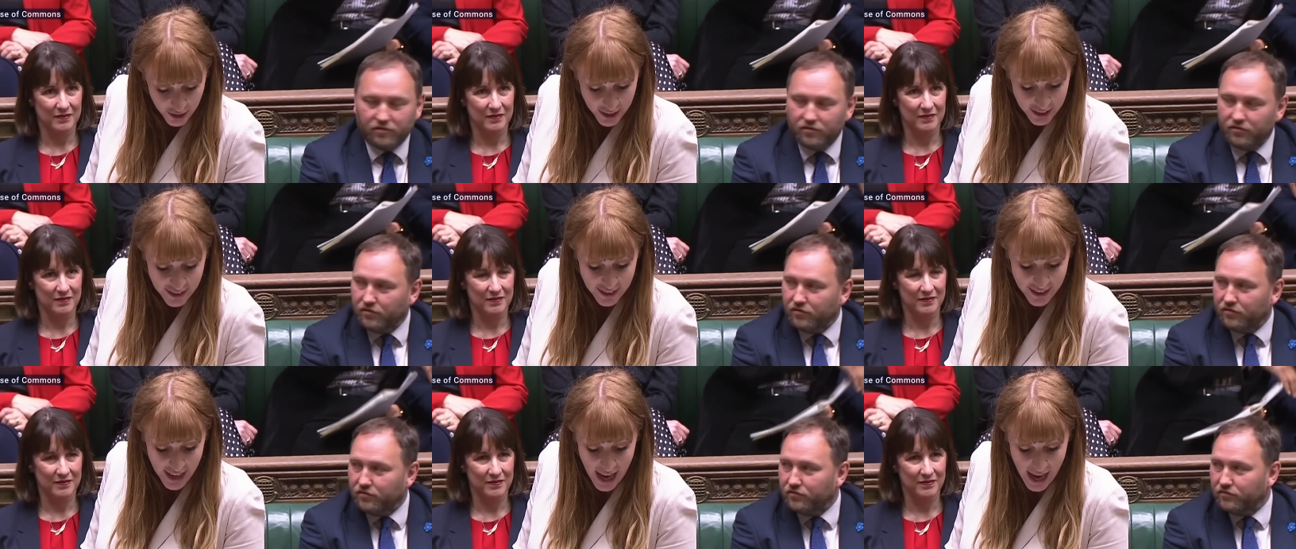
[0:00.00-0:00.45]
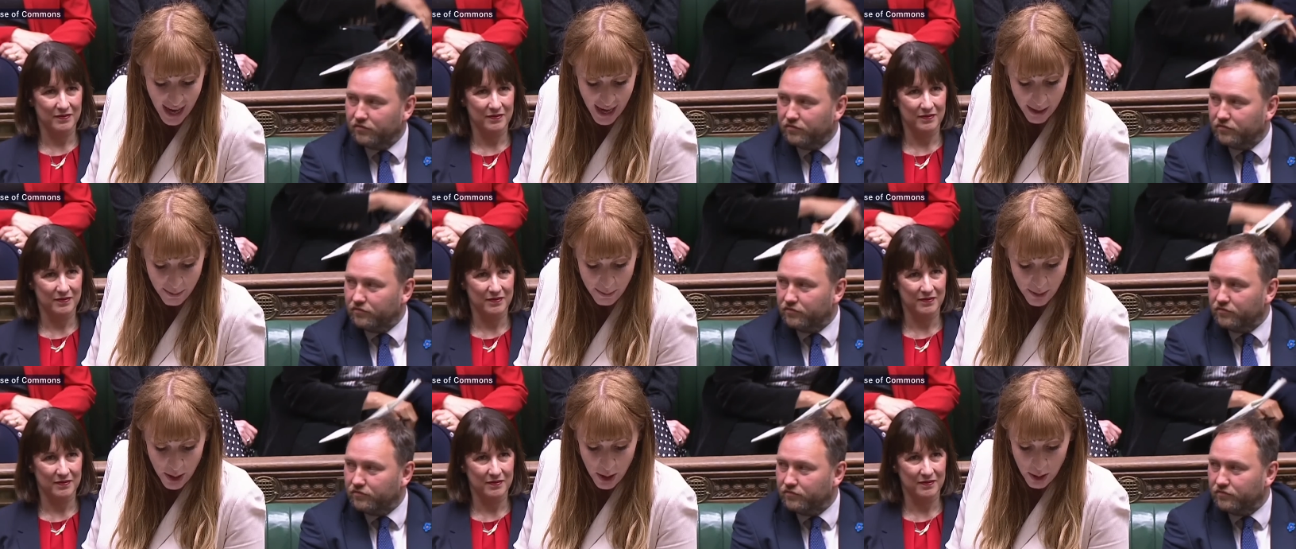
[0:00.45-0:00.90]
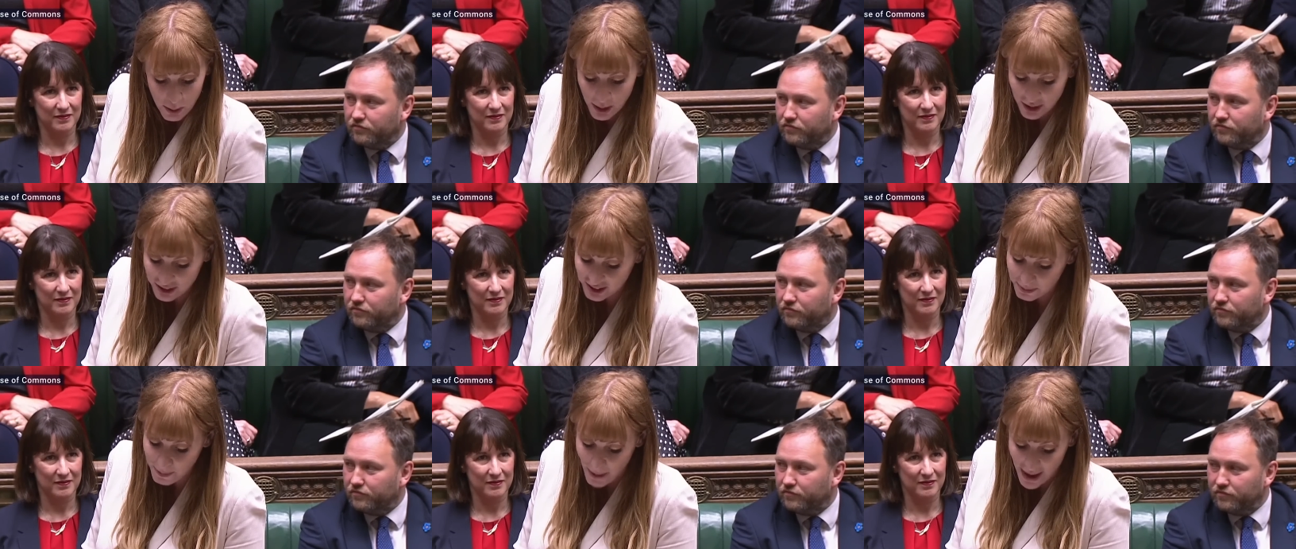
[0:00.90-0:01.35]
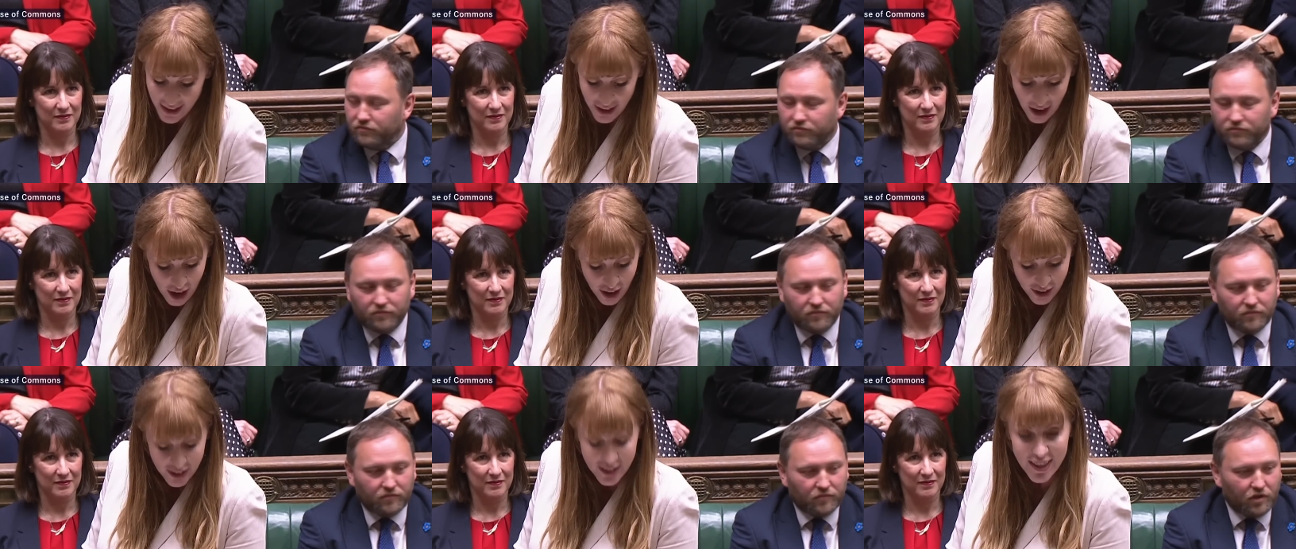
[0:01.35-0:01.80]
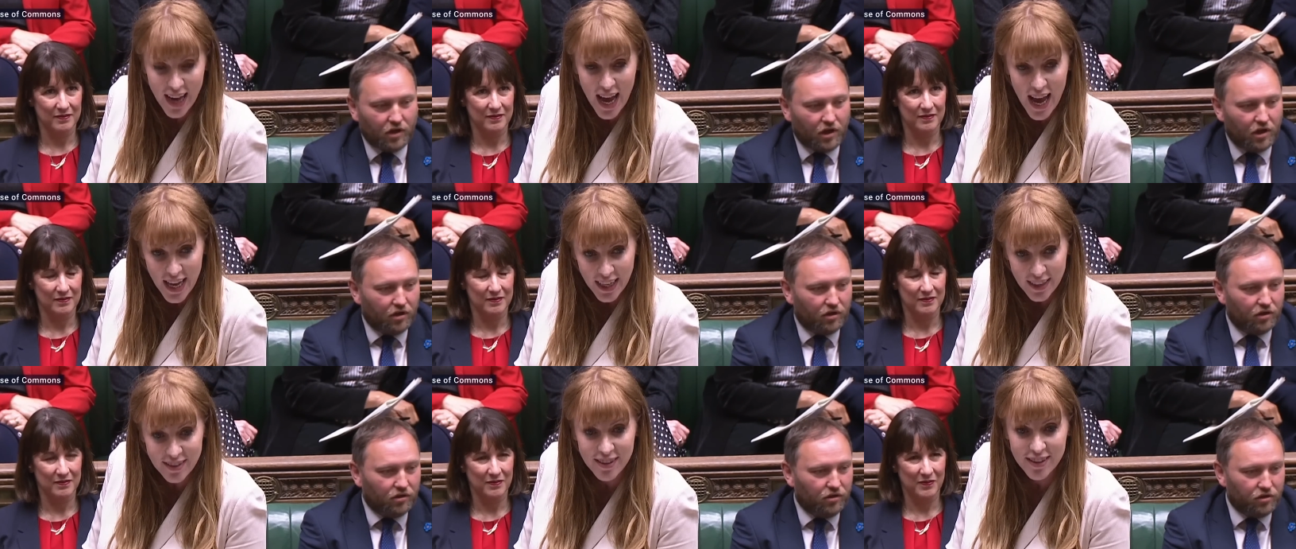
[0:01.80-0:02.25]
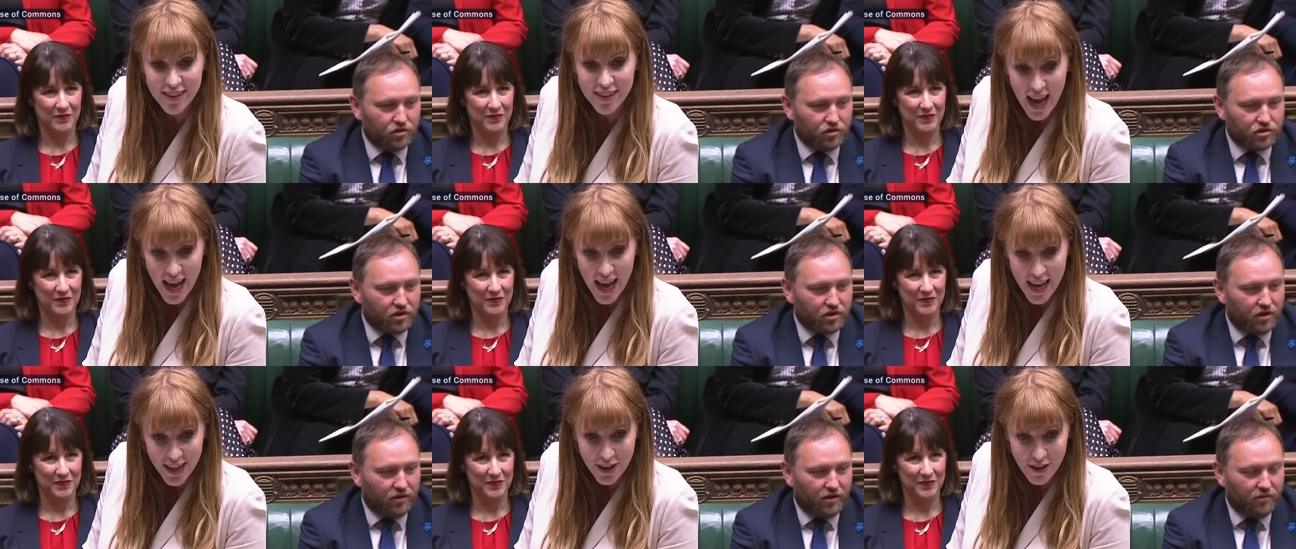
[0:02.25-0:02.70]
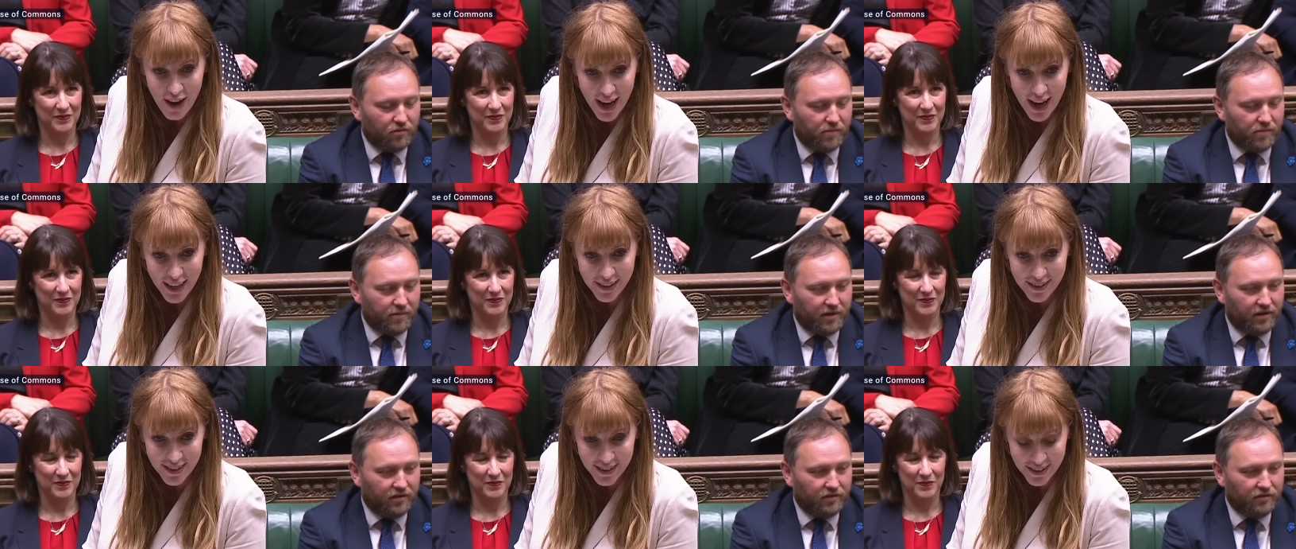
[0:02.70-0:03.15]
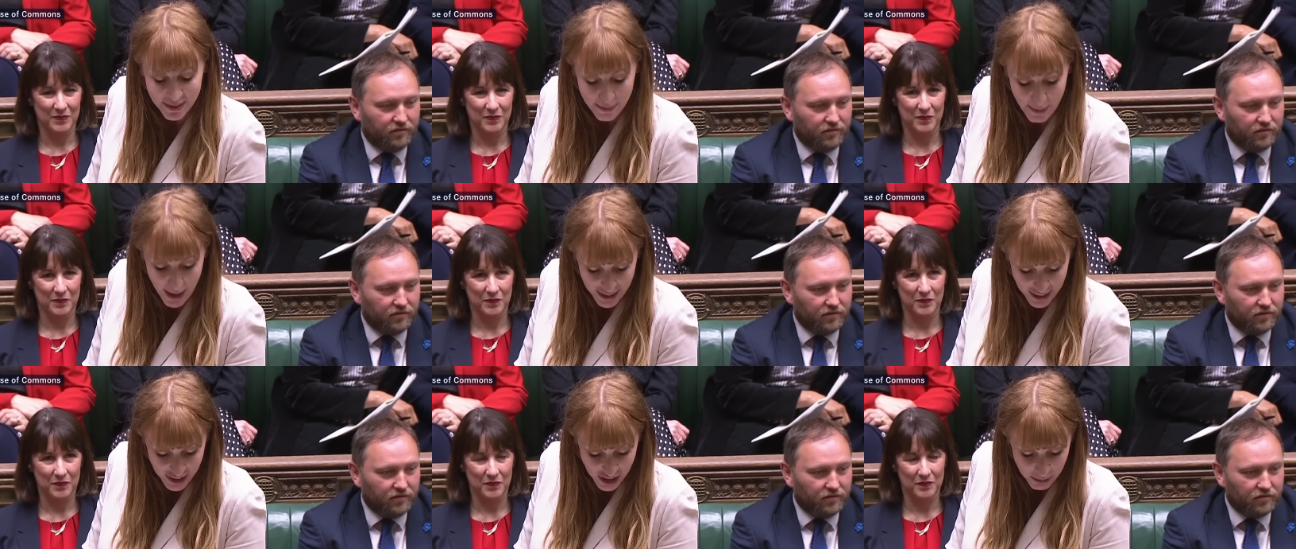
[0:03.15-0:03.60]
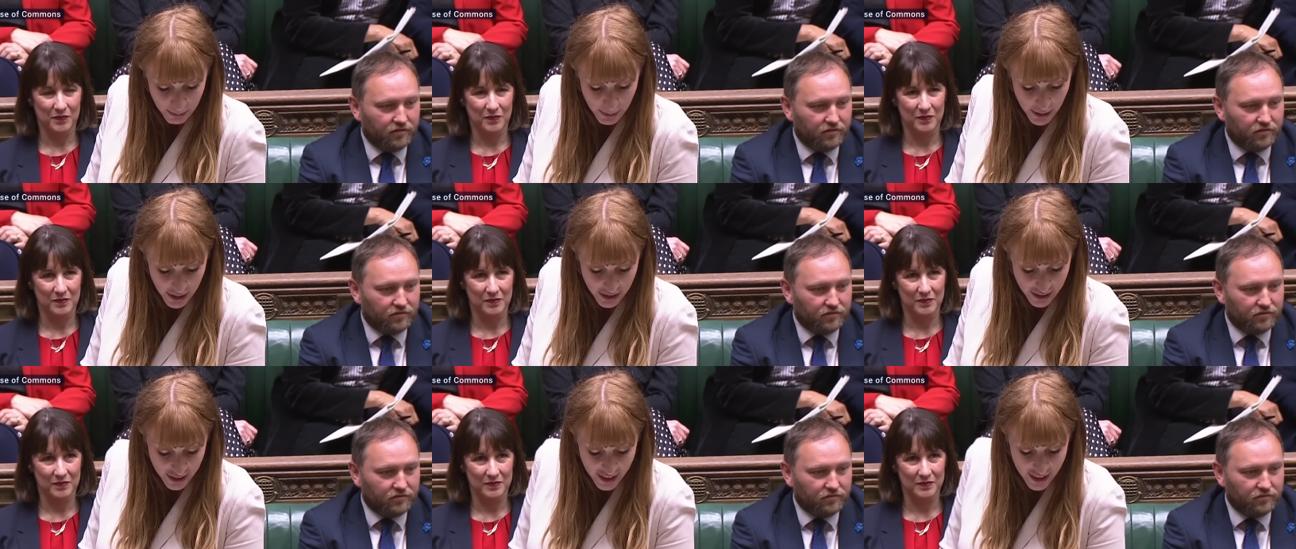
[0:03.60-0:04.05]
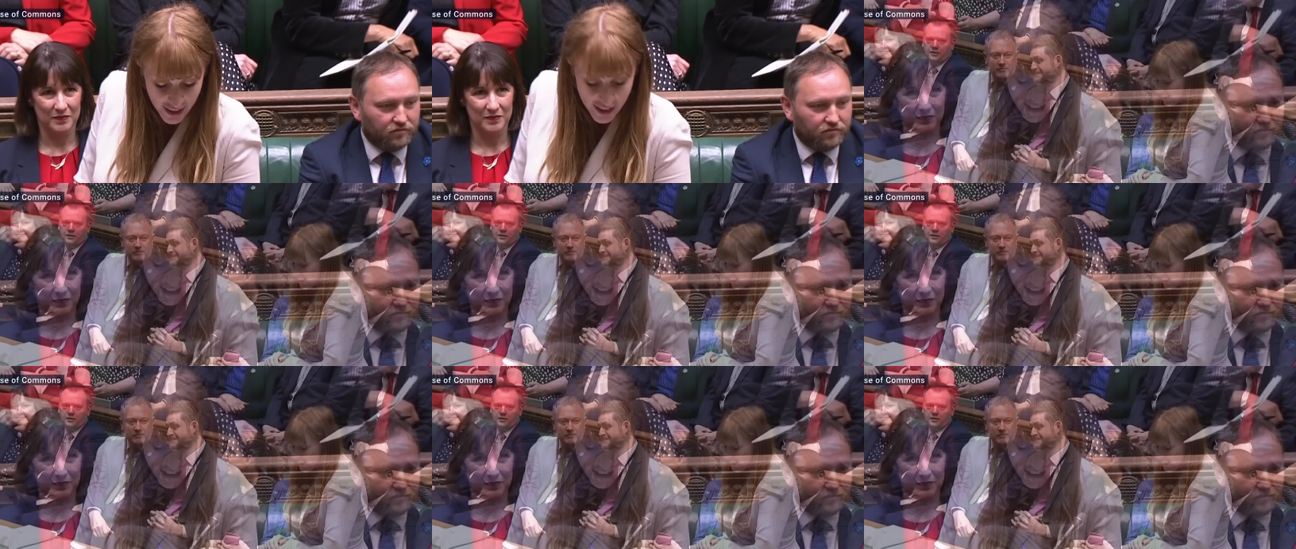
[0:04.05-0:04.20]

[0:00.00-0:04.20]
Speaker 1: of his time was spent on day-to-day crisis management.